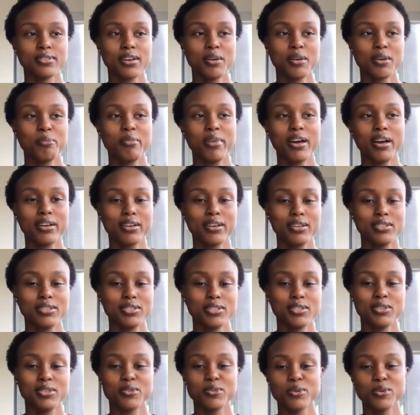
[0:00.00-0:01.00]
come back
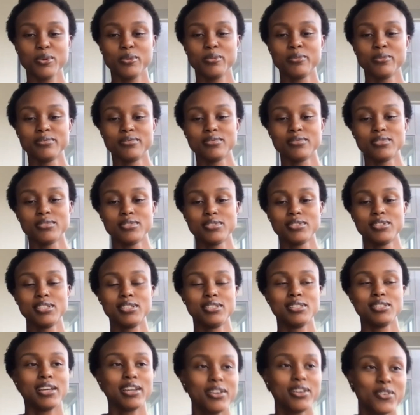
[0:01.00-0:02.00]
into the room
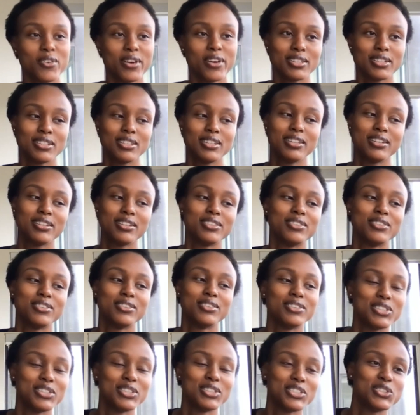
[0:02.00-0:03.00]
since I granted it
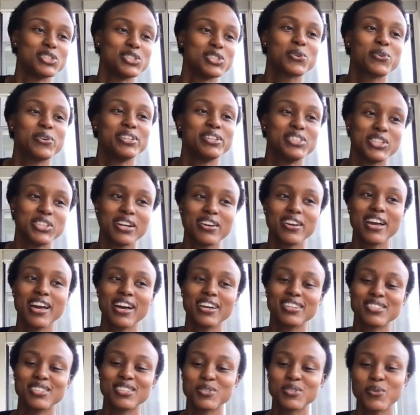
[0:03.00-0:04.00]
screen sharing
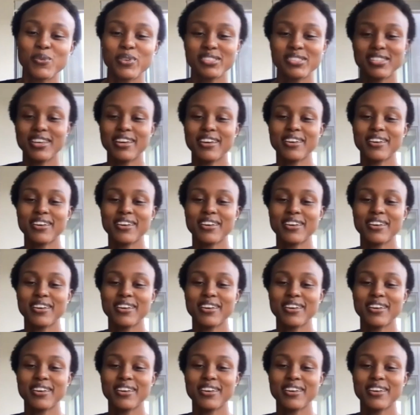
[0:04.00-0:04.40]
access. 1